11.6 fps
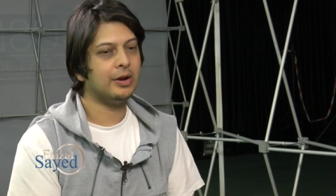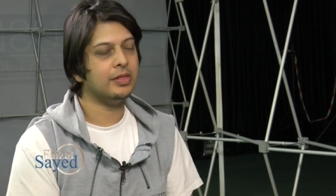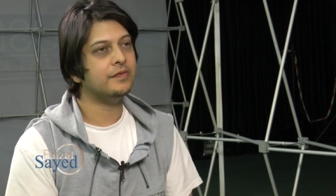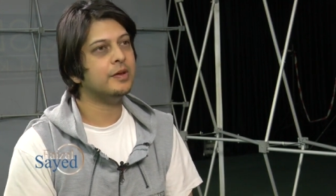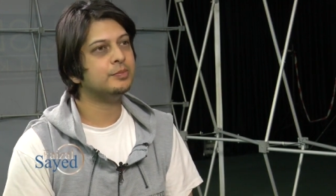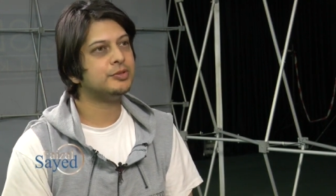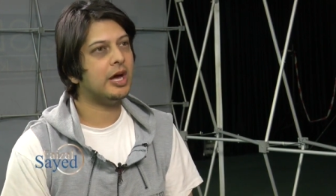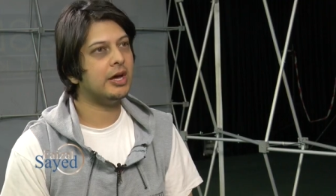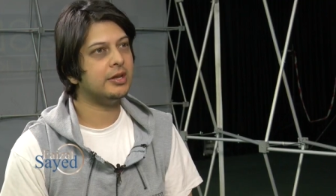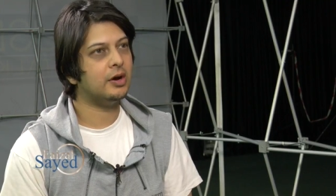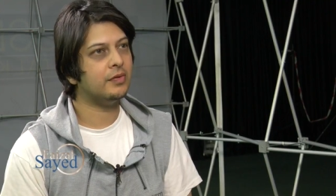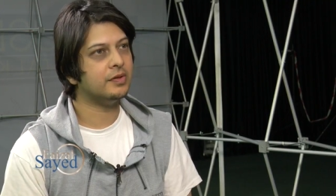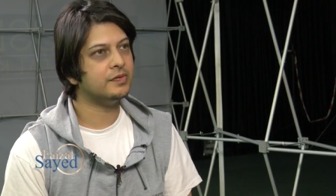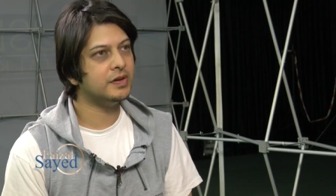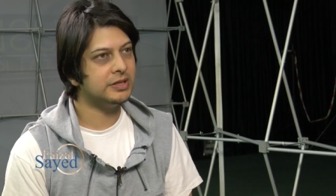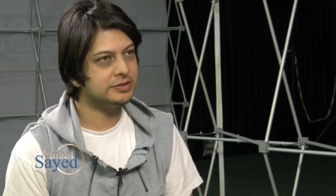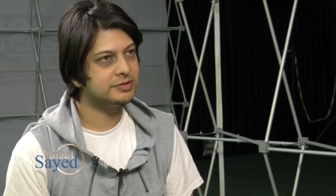But on the flip side of
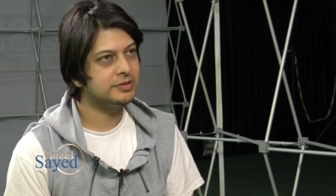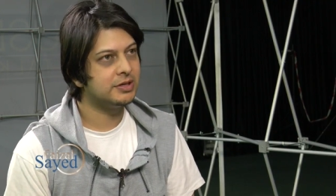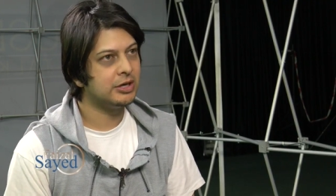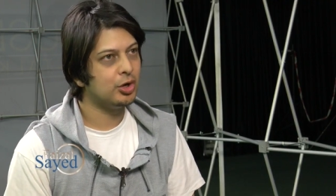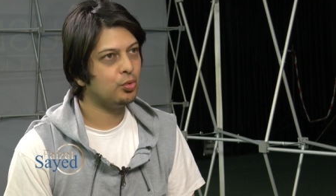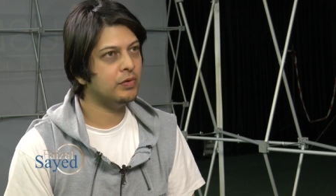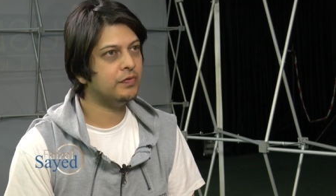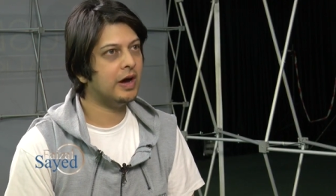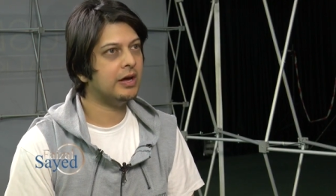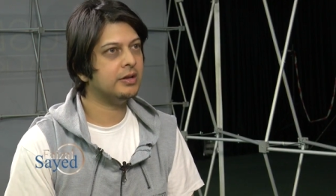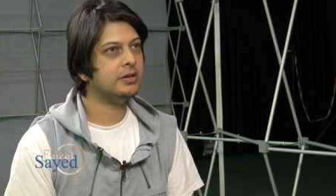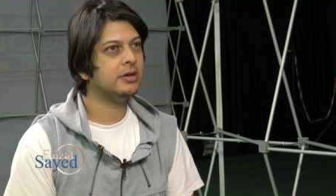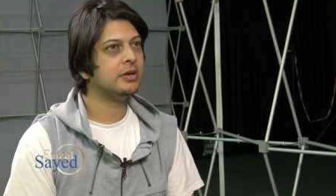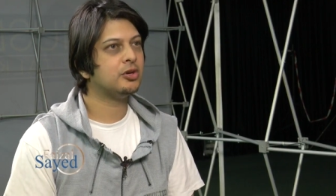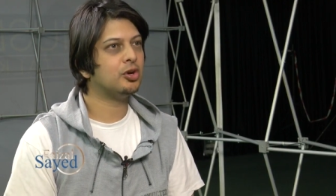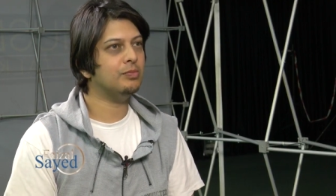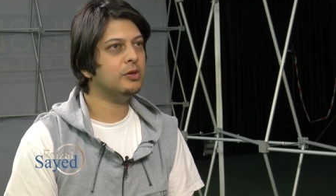the fence, we find
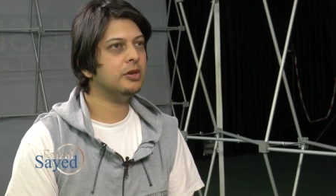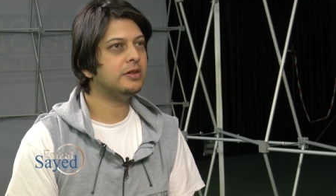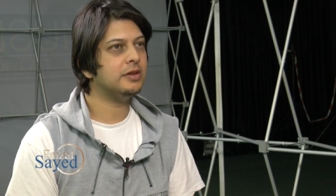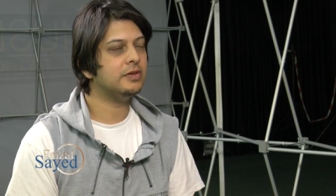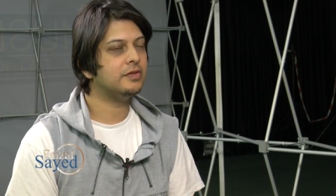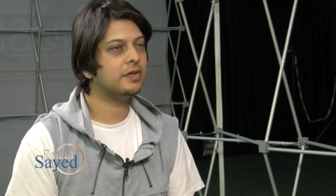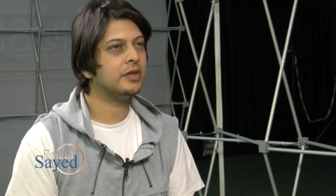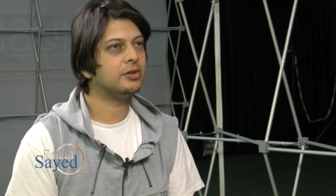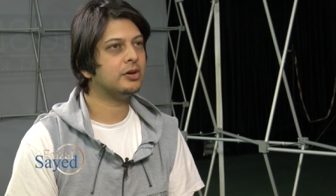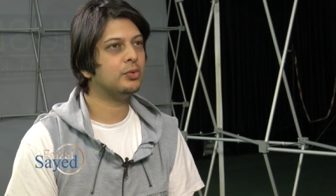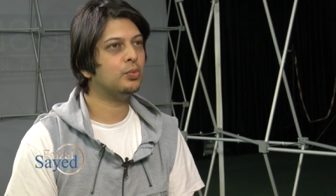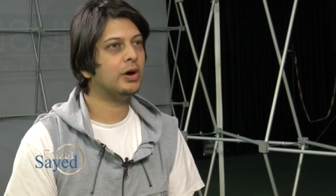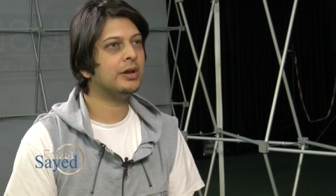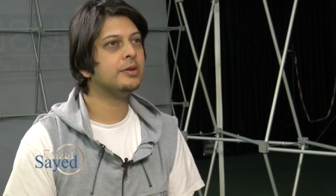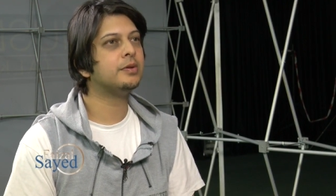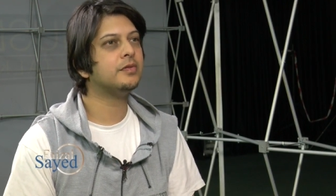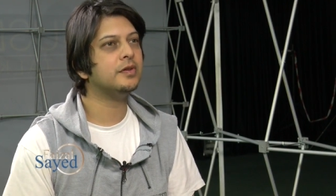communities that
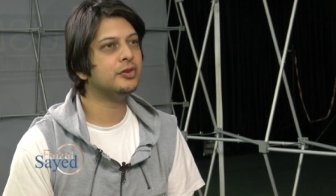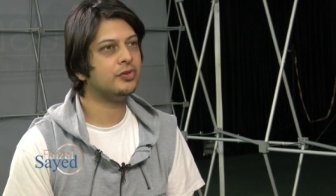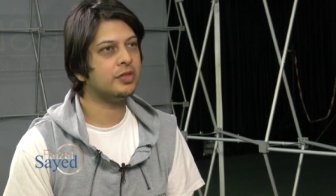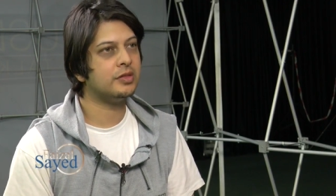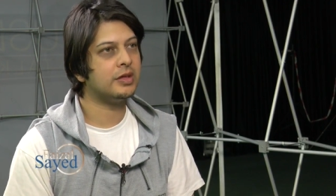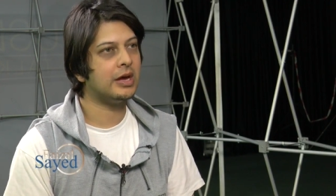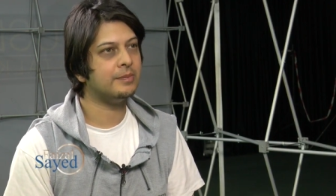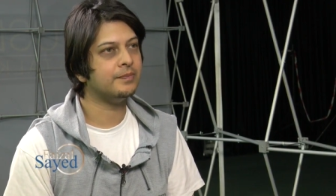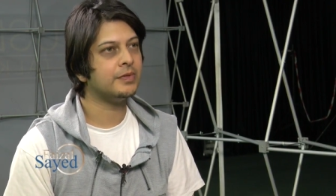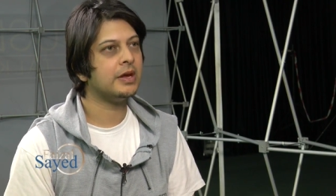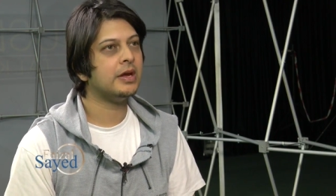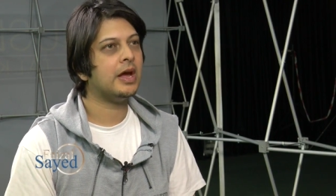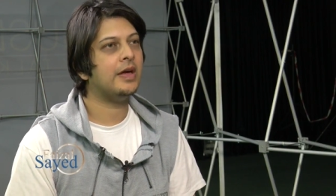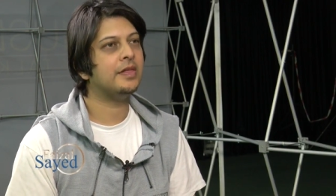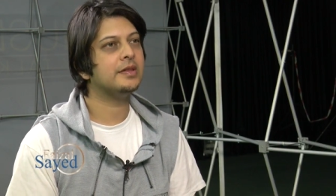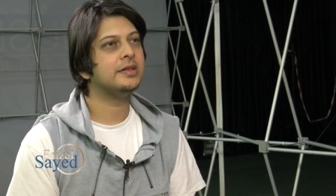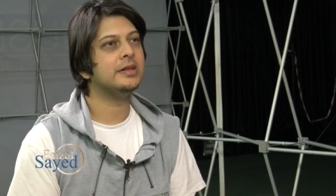were underprivileged at the time,
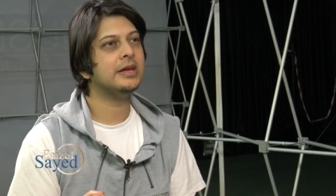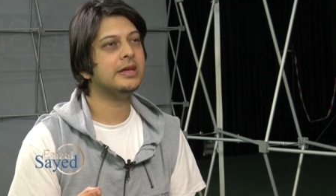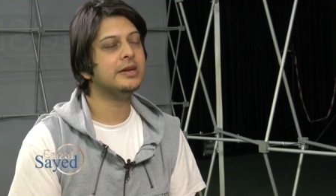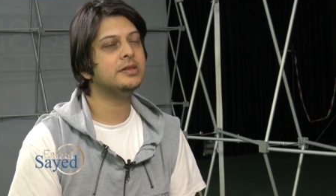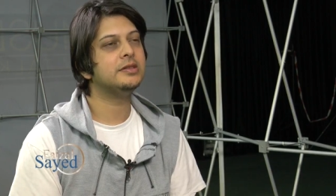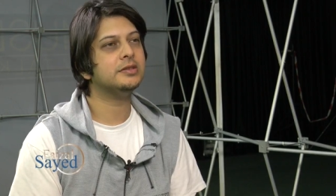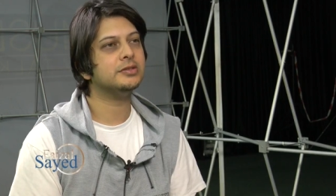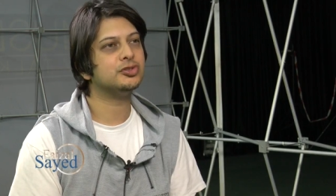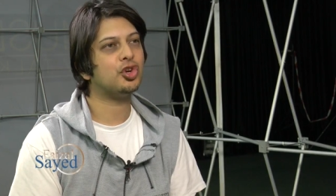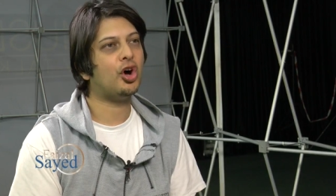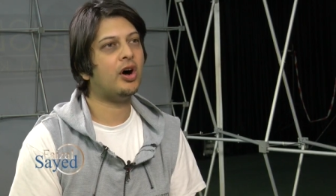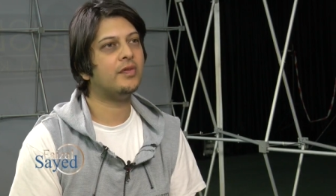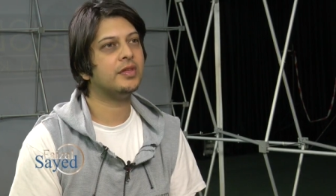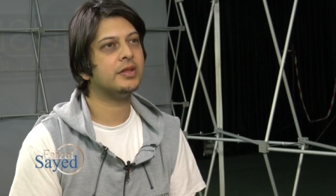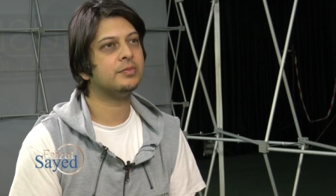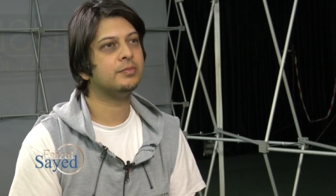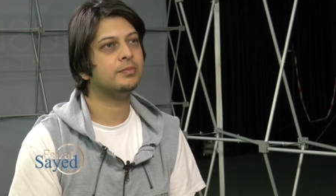and that inheritance
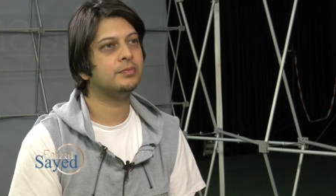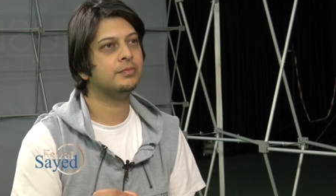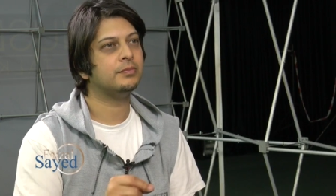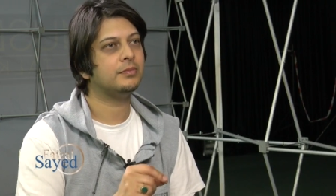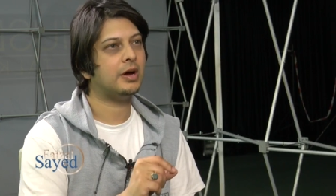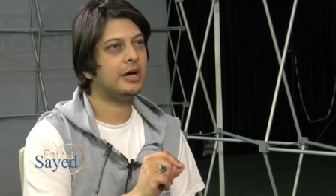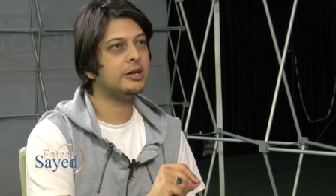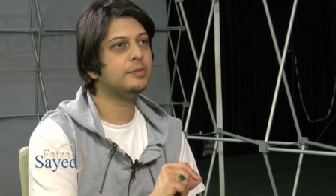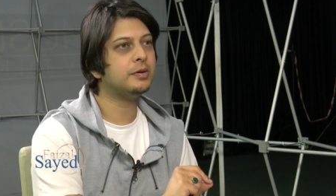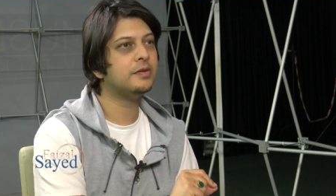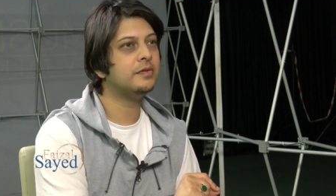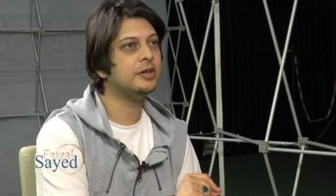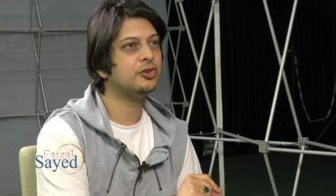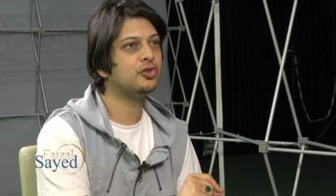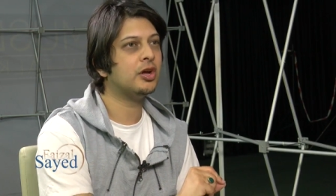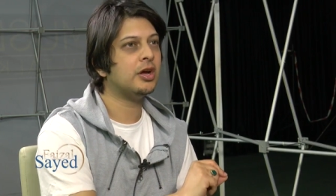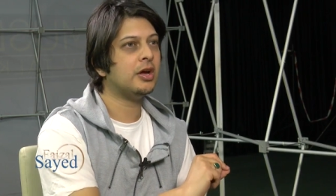of that
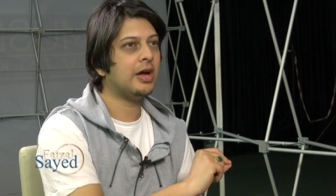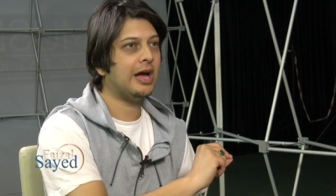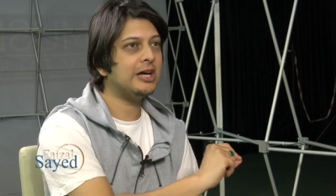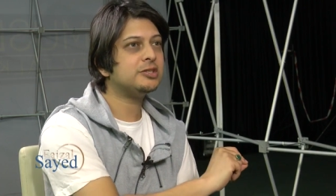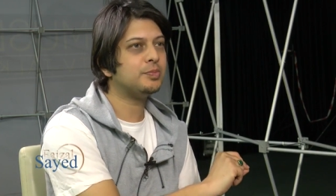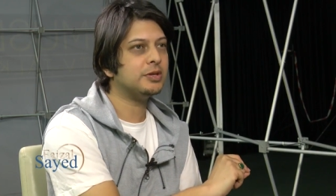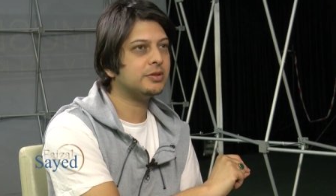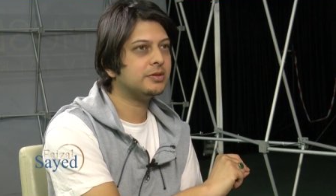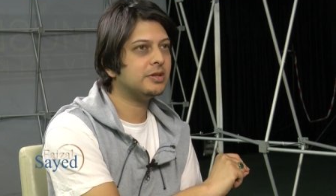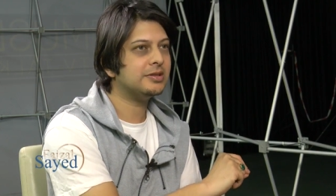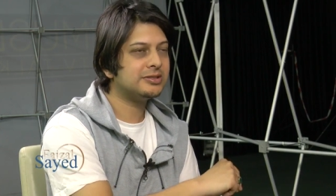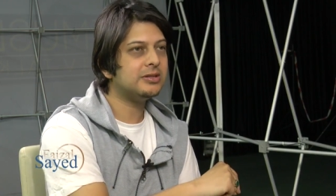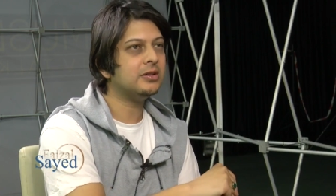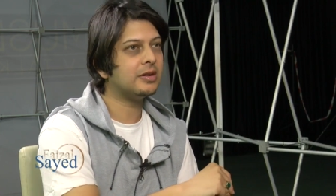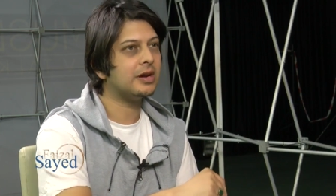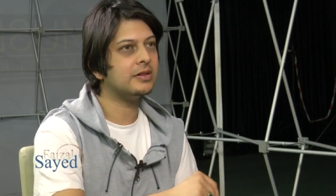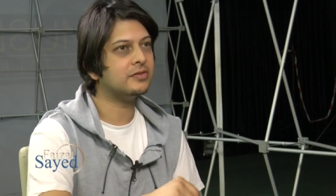underprivileged aspect
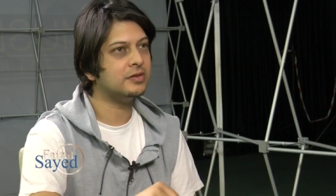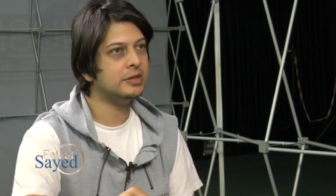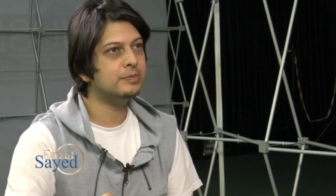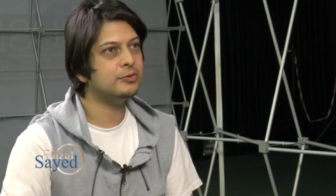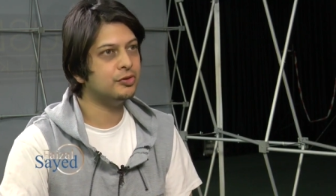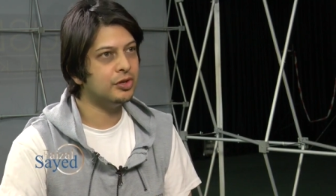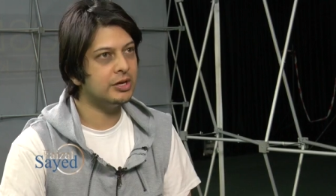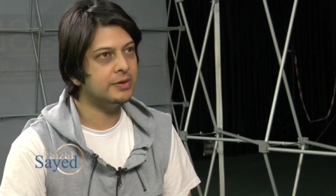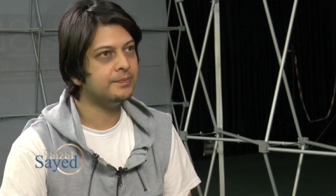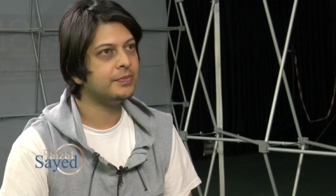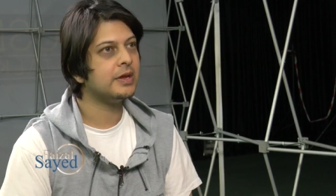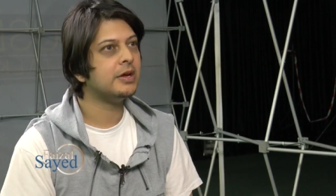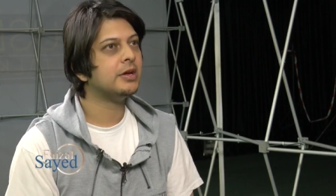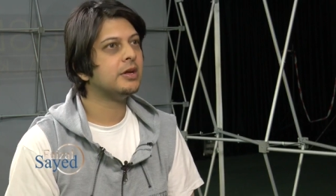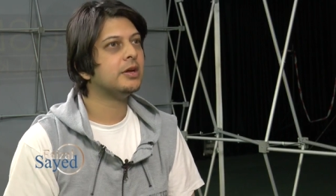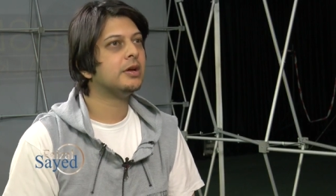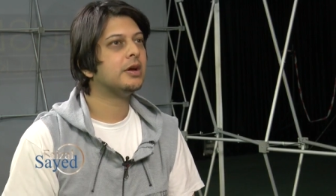still runs deep today.
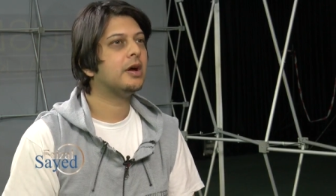Yes.